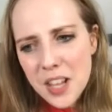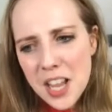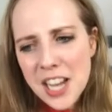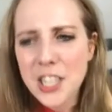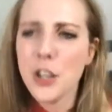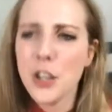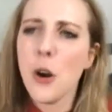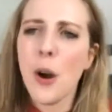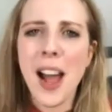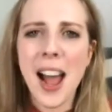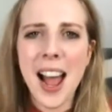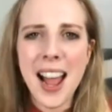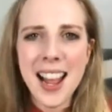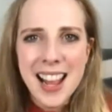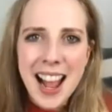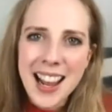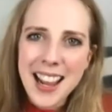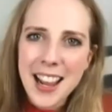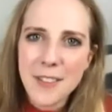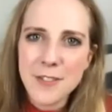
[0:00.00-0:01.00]
you know,
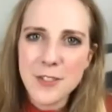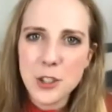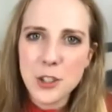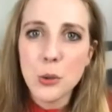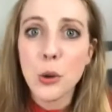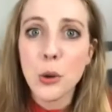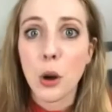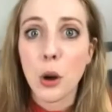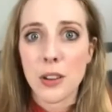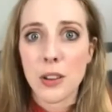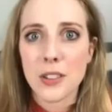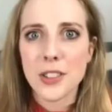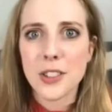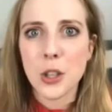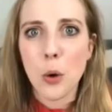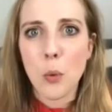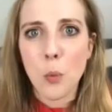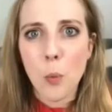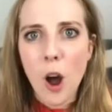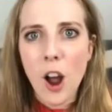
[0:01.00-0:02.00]
I have 2 goals.
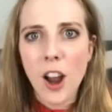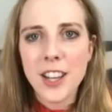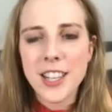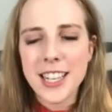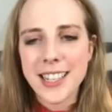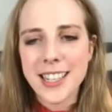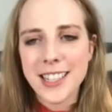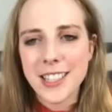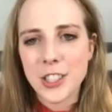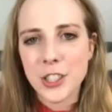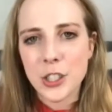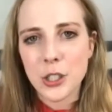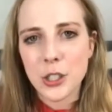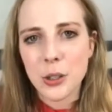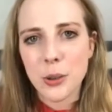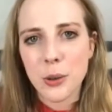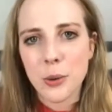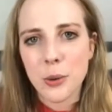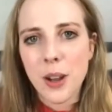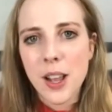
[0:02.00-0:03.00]
So one is
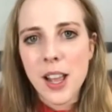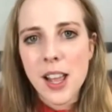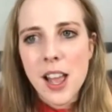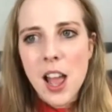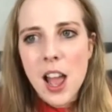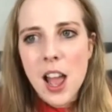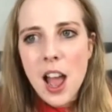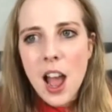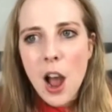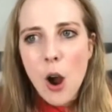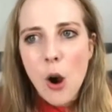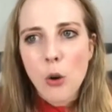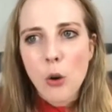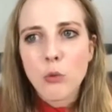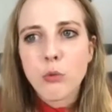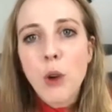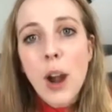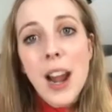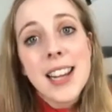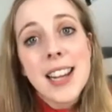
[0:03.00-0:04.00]
to
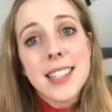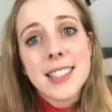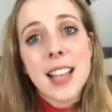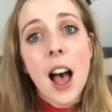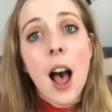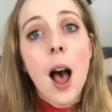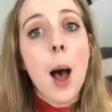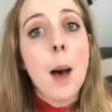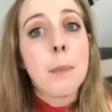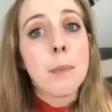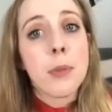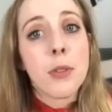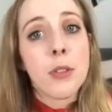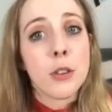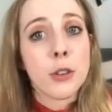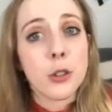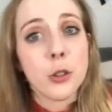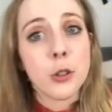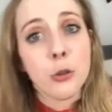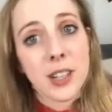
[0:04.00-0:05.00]
raise up the
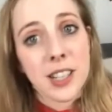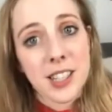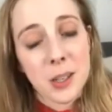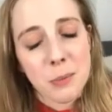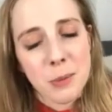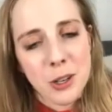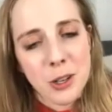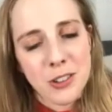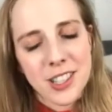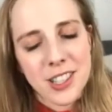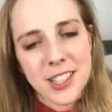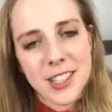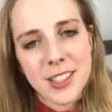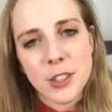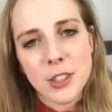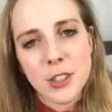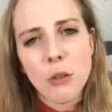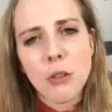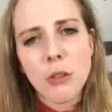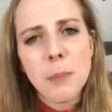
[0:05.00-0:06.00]
shooting community.
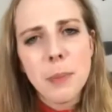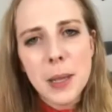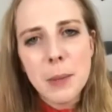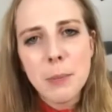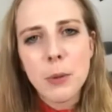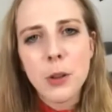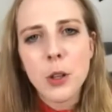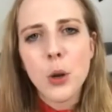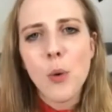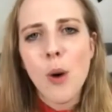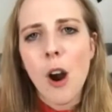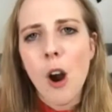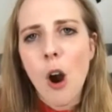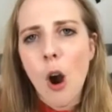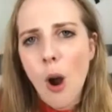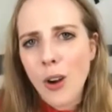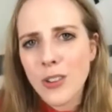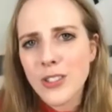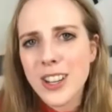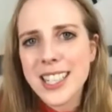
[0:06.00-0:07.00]
So the people who are
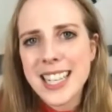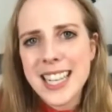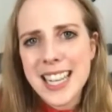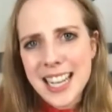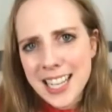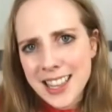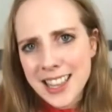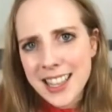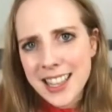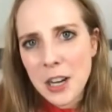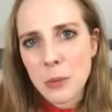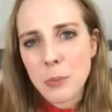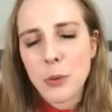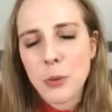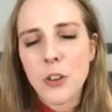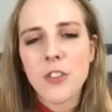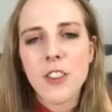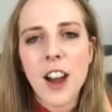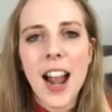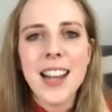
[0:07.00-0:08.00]
already in there,
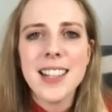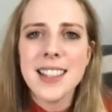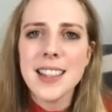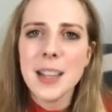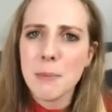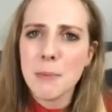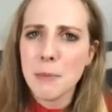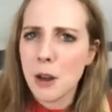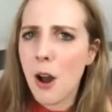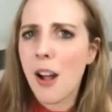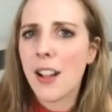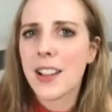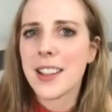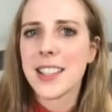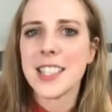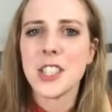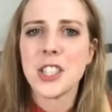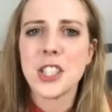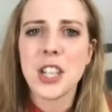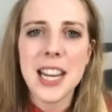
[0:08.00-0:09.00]
providing them
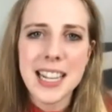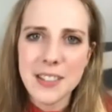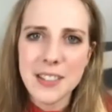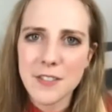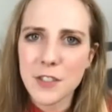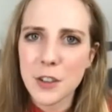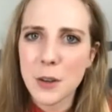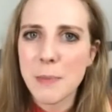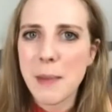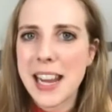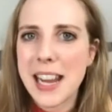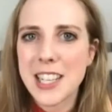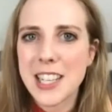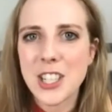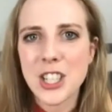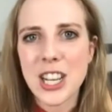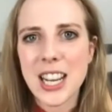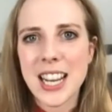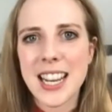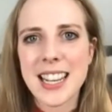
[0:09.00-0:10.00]
knowledge,
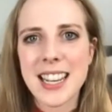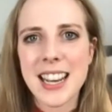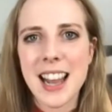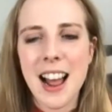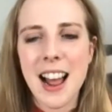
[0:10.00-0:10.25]
information,